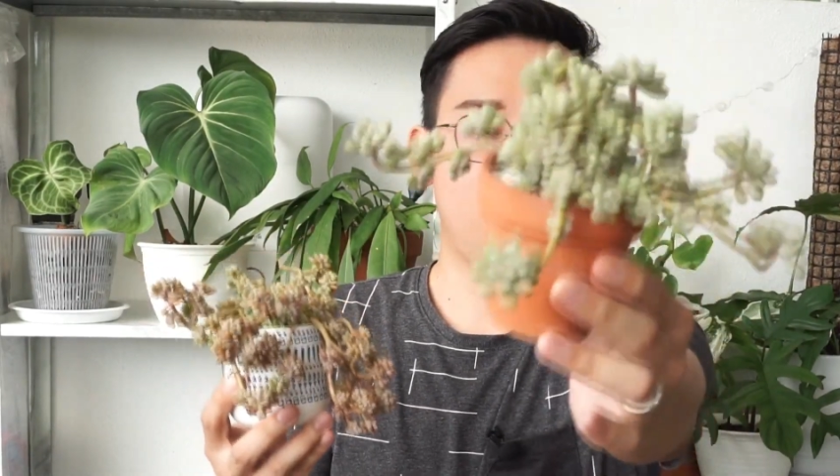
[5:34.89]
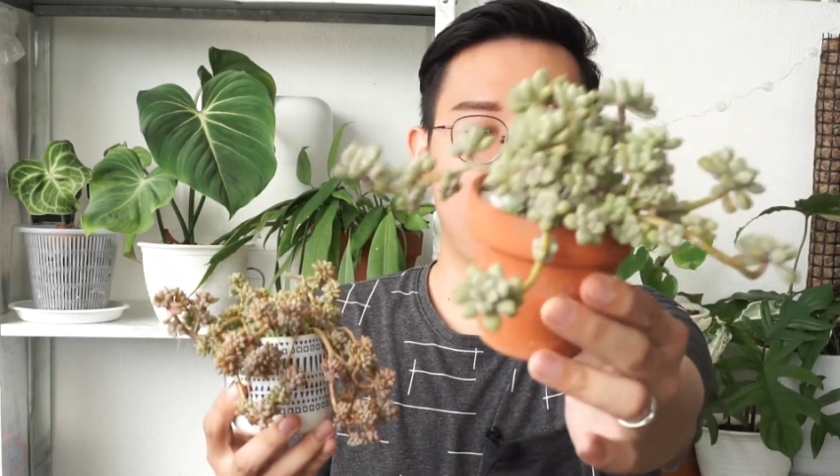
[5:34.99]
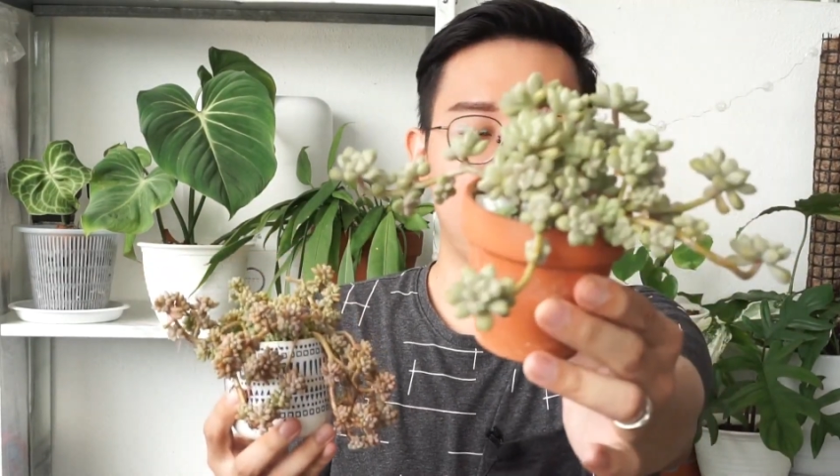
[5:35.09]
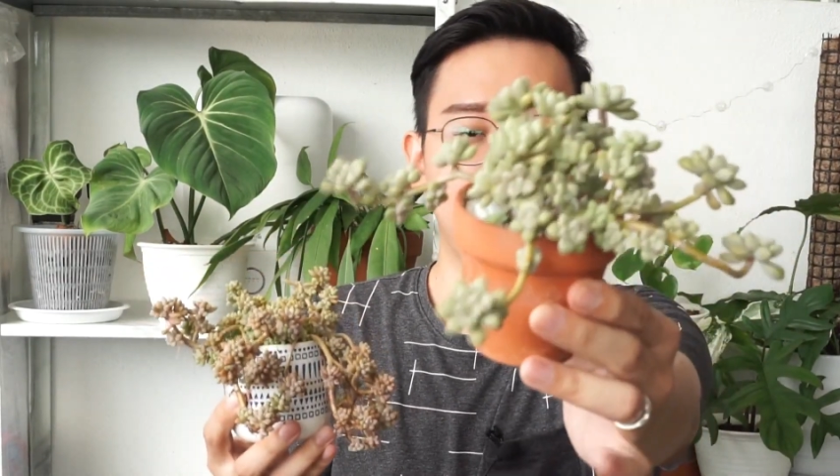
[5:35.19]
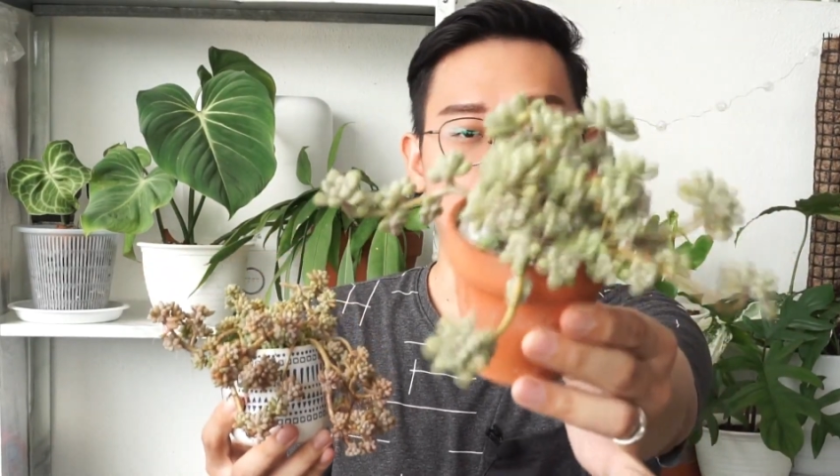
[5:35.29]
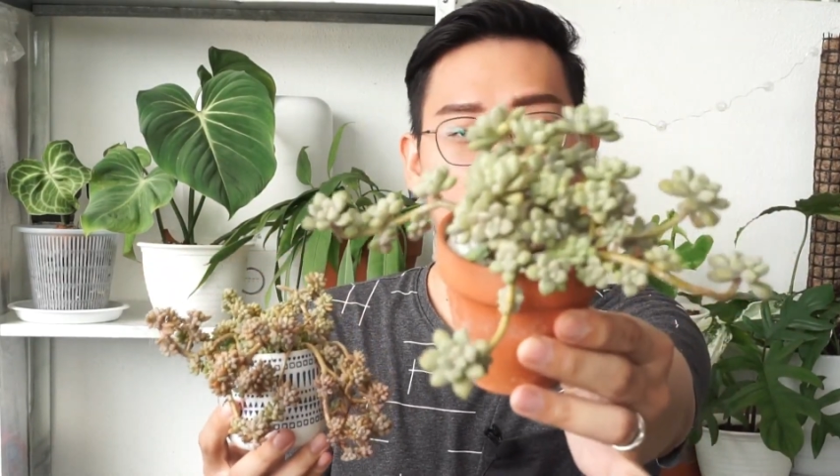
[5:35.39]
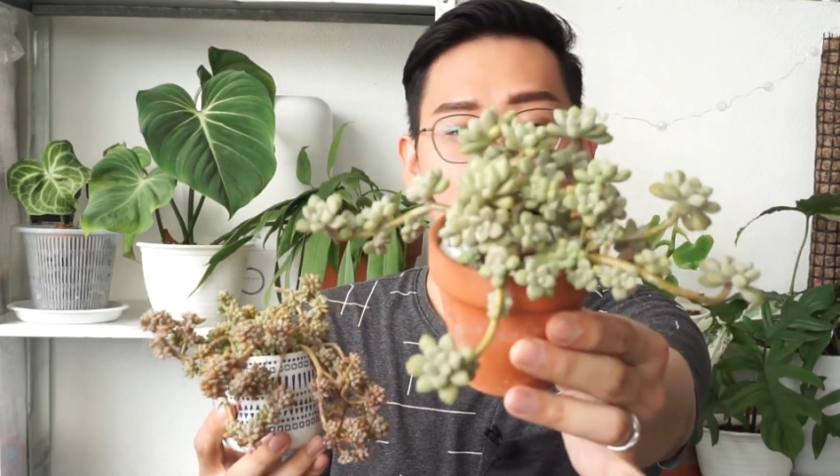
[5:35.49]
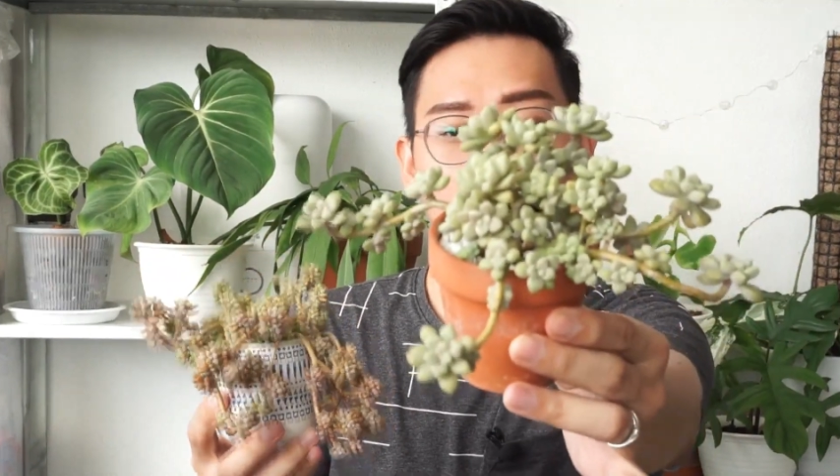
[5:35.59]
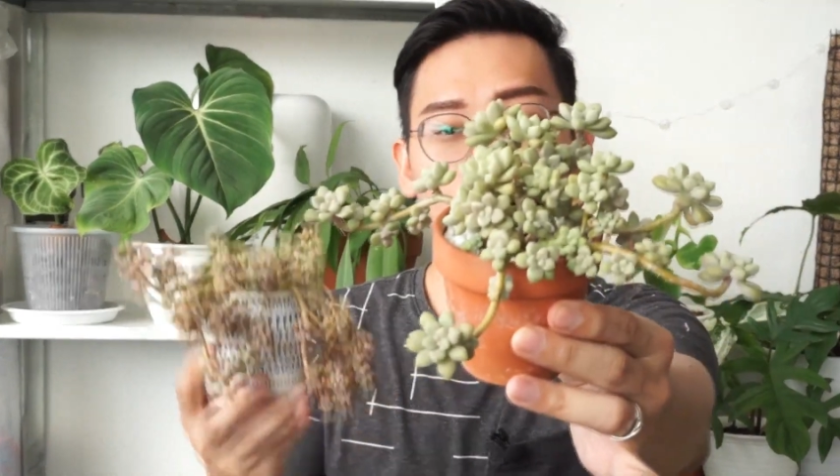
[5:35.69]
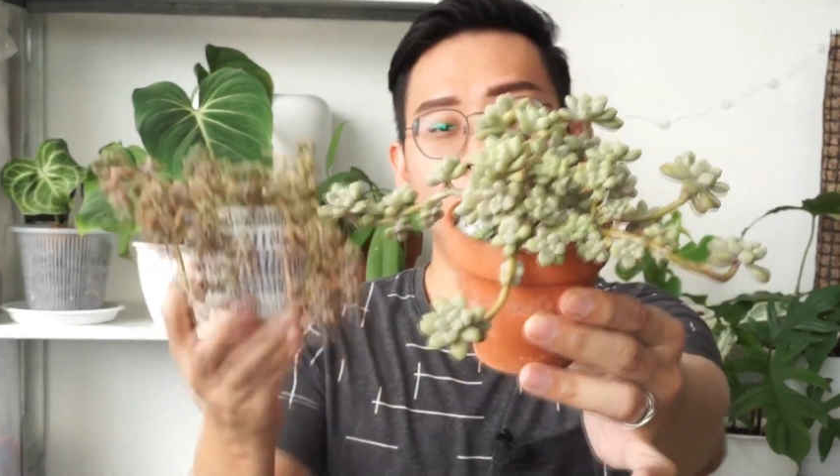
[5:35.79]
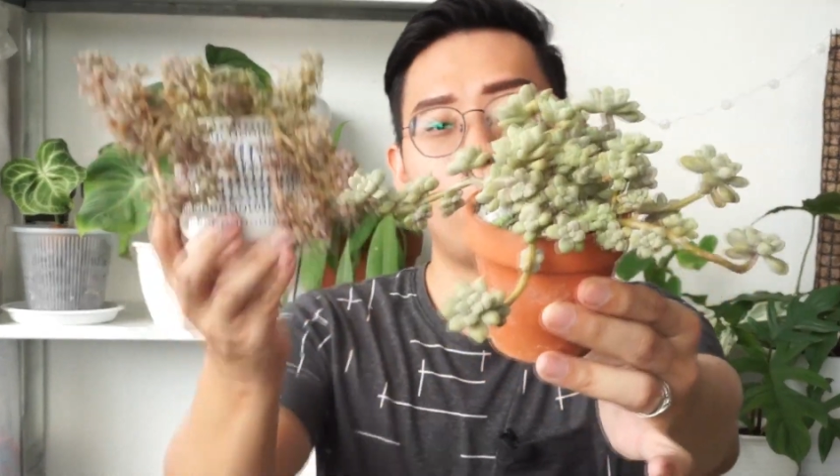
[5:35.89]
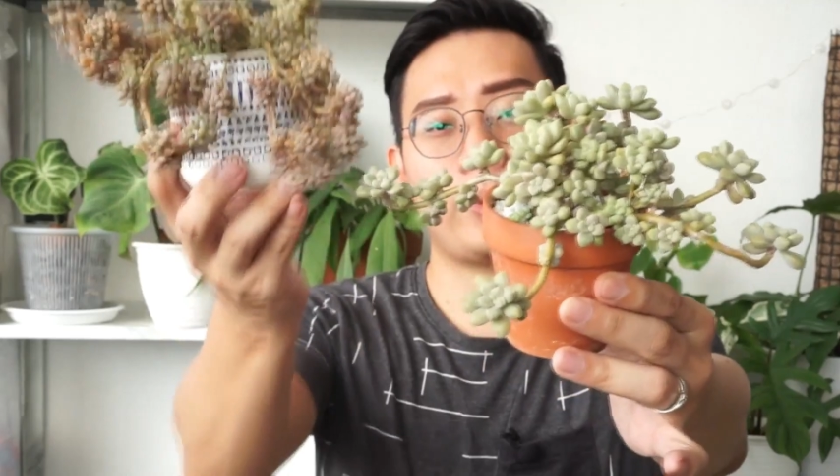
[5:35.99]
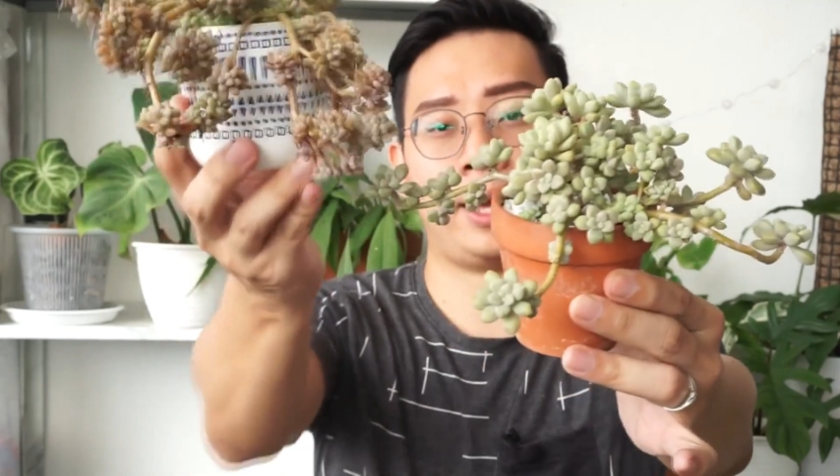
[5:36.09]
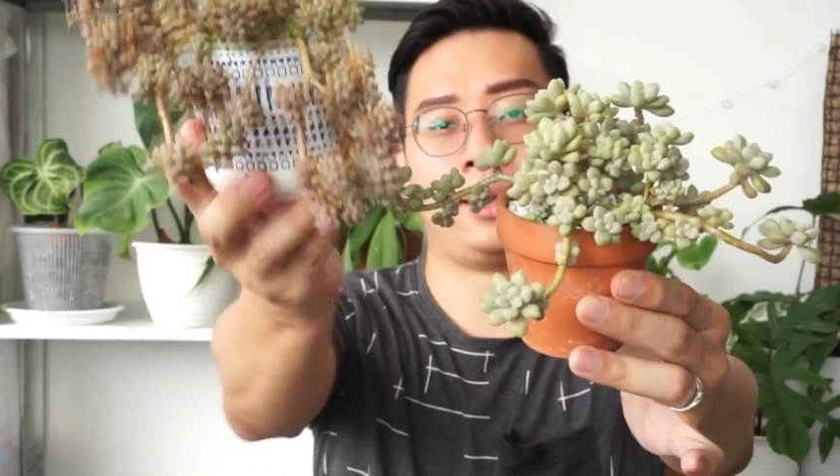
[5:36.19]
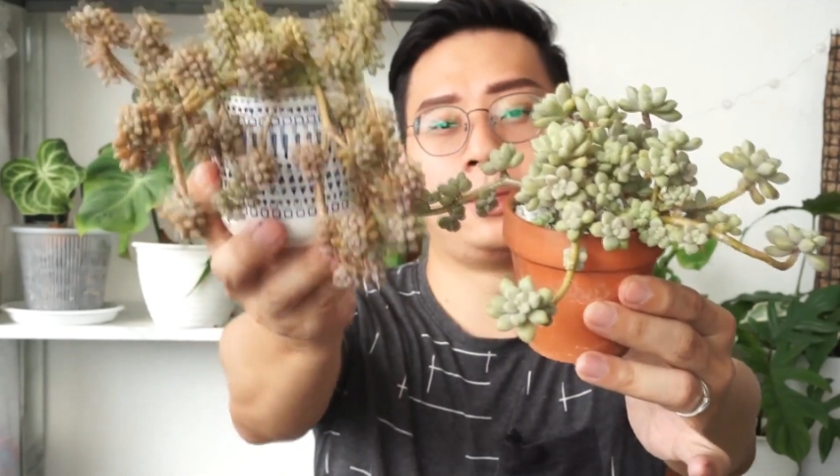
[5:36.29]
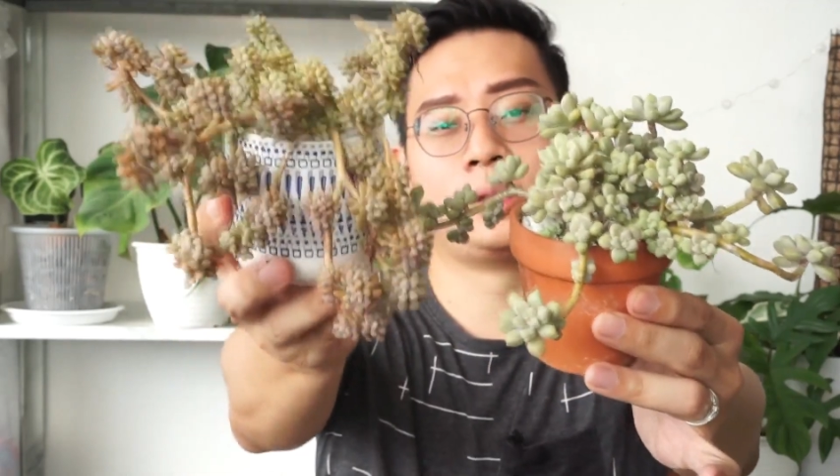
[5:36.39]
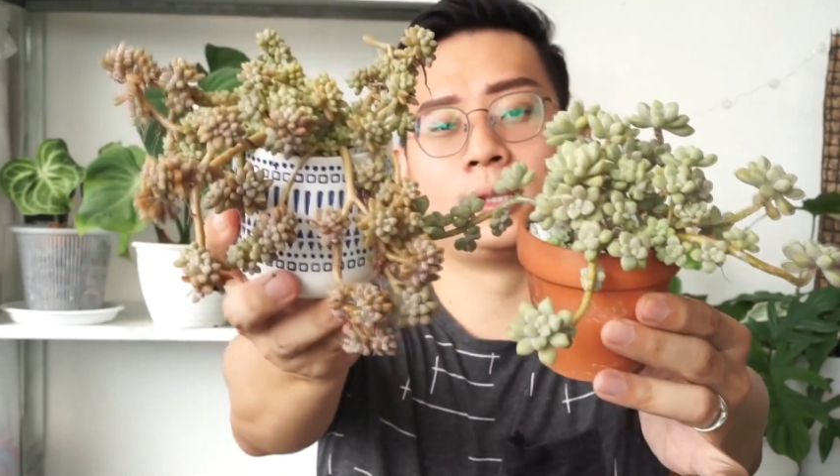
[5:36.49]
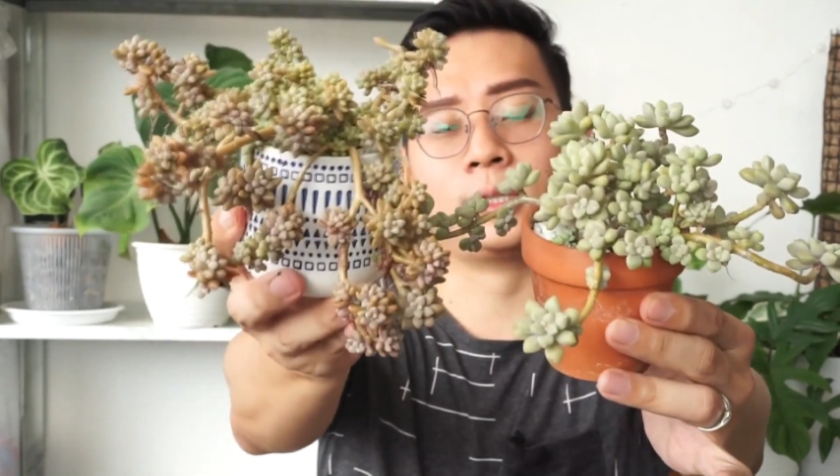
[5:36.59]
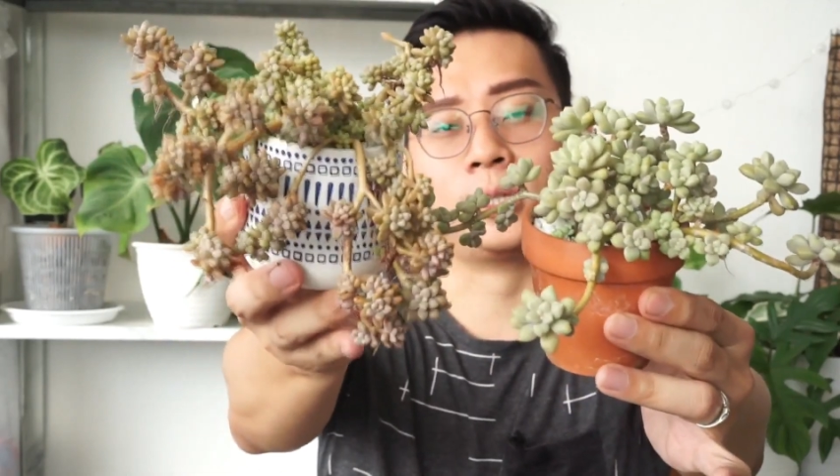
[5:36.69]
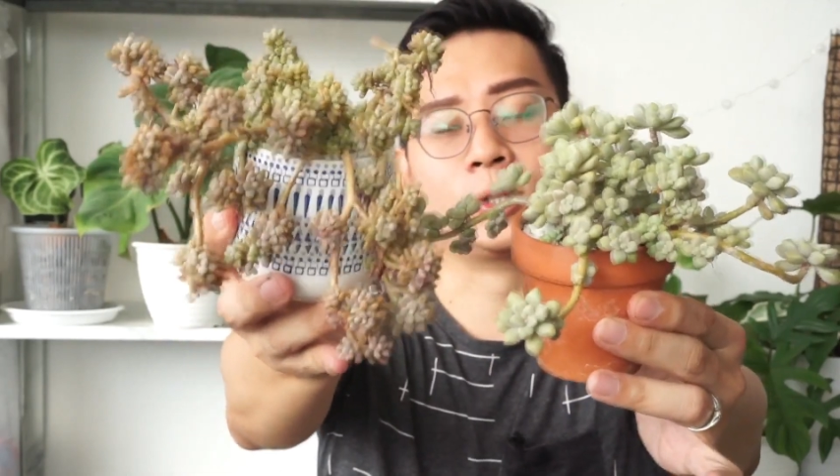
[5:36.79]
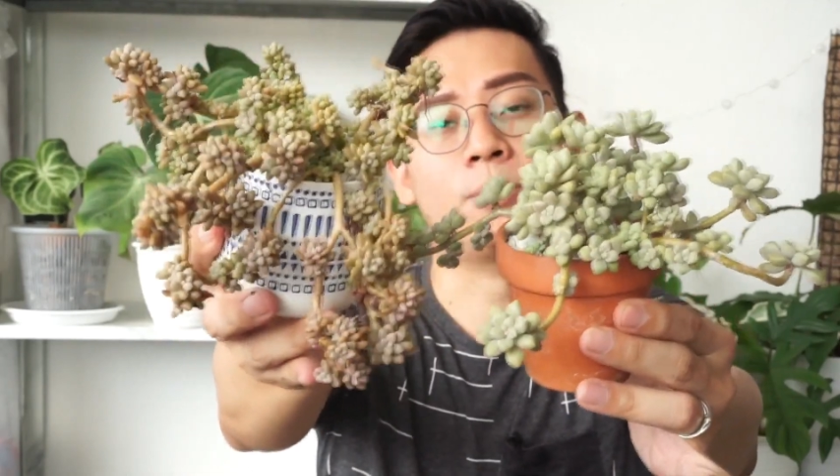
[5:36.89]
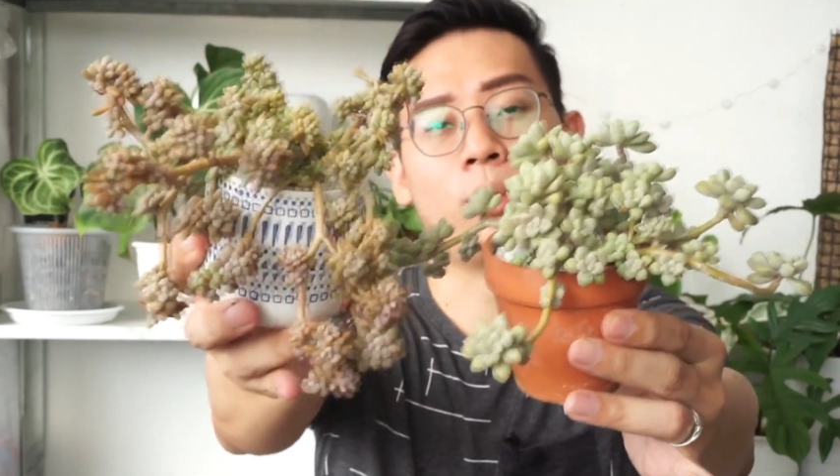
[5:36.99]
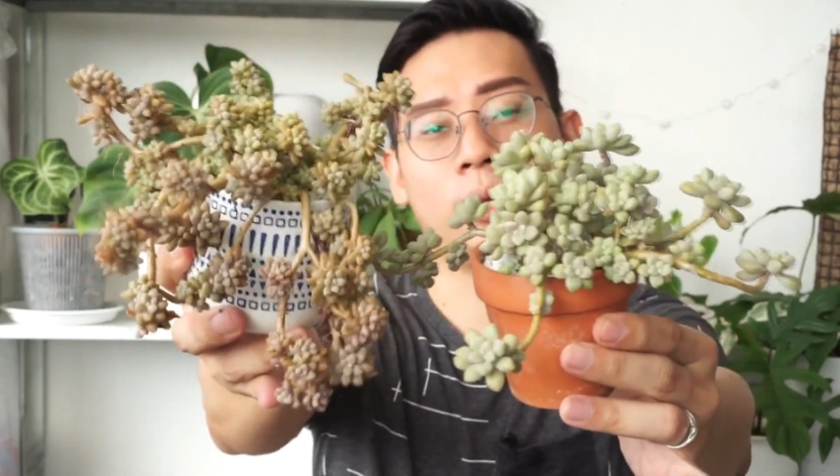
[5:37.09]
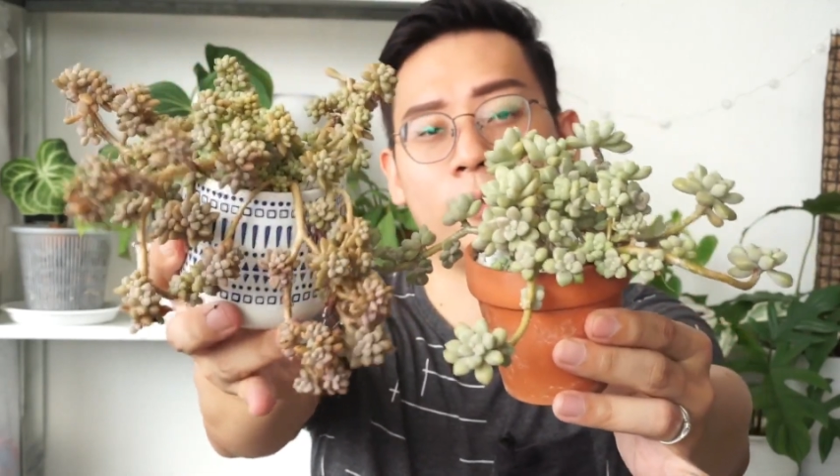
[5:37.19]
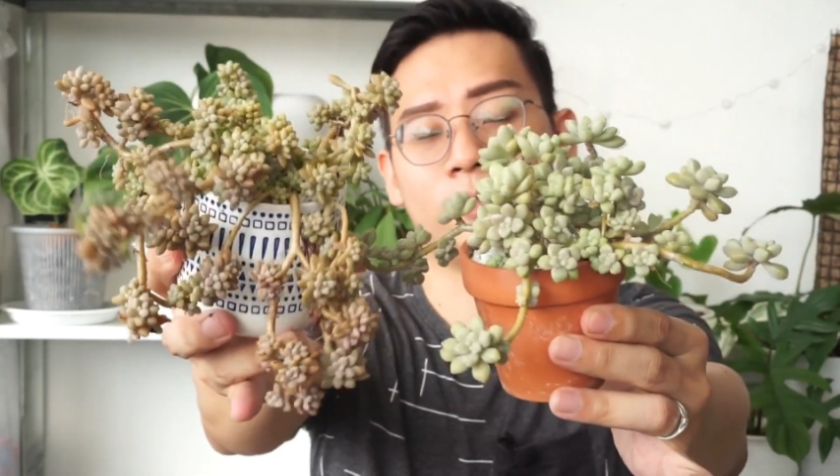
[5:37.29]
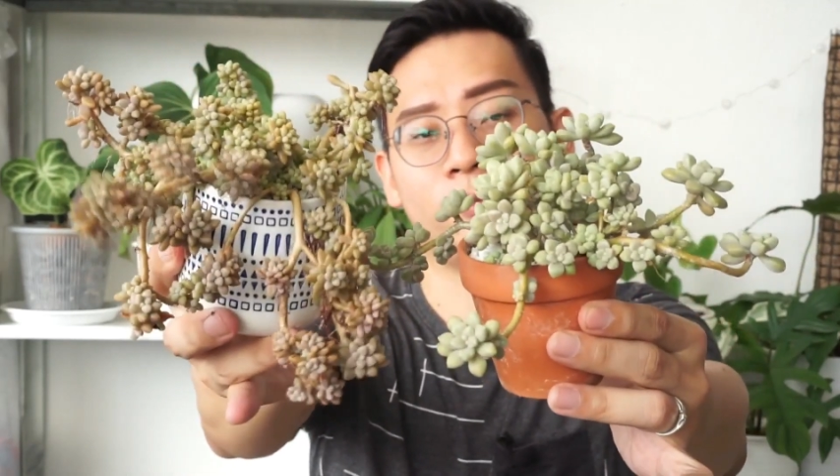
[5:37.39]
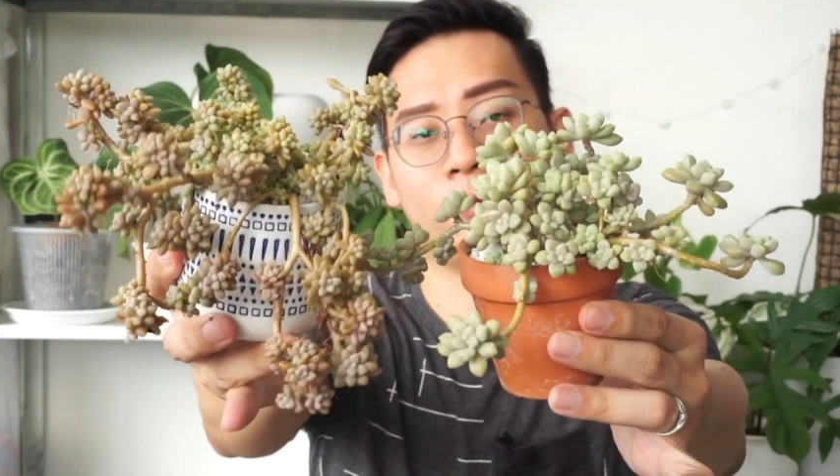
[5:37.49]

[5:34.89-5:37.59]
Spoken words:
This is a round form and this is a small leaves